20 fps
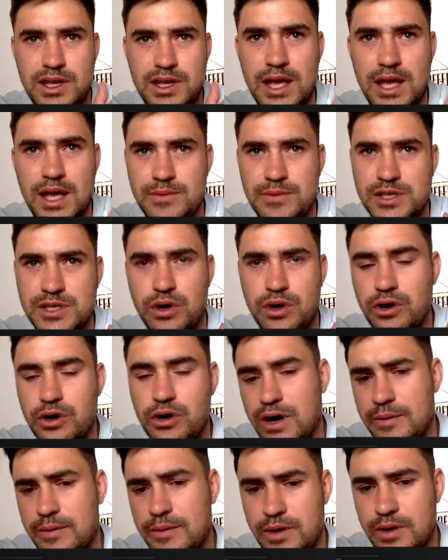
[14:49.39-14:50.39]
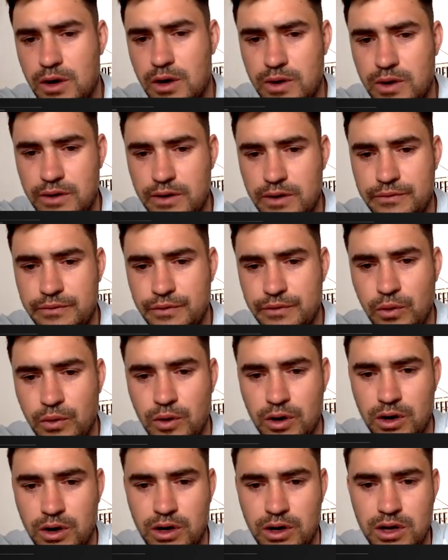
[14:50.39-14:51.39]
keep this program going
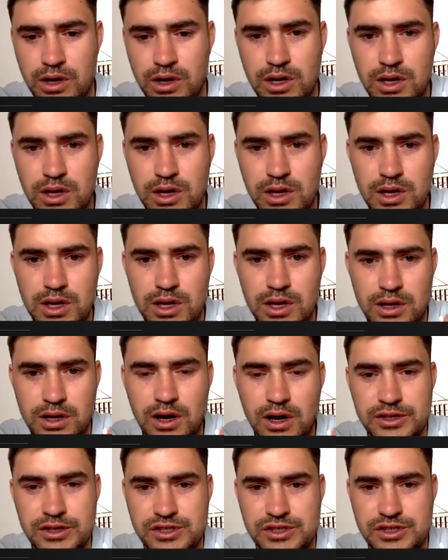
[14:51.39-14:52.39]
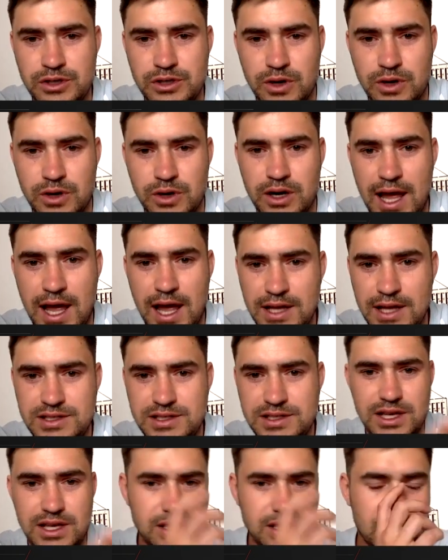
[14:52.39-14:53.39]
for guys who are
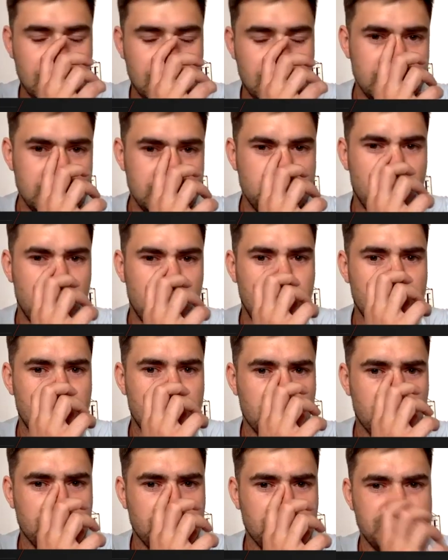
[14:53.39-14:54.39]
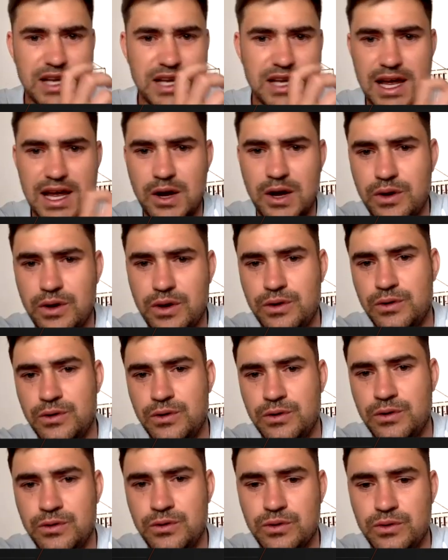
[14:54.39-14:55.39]
18, 19, 20-year-olds now
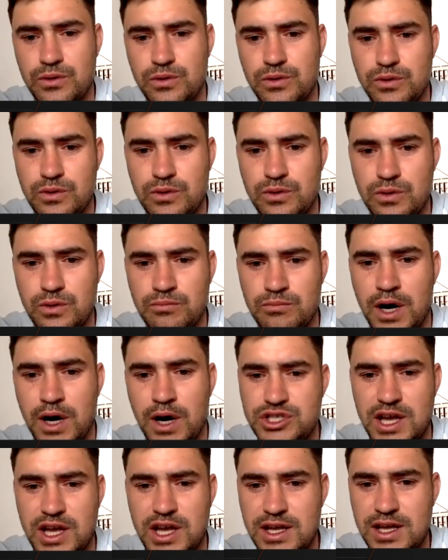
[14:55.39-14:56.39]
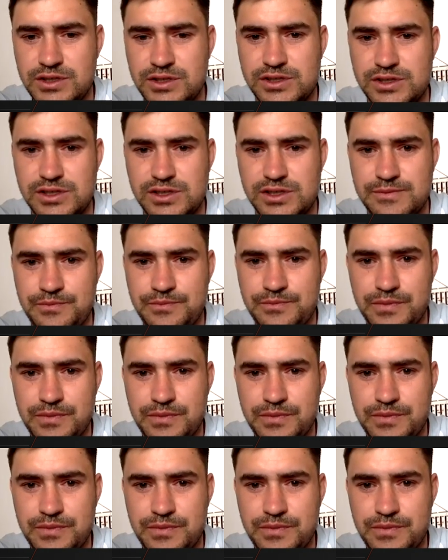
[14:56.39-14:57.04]
who might chase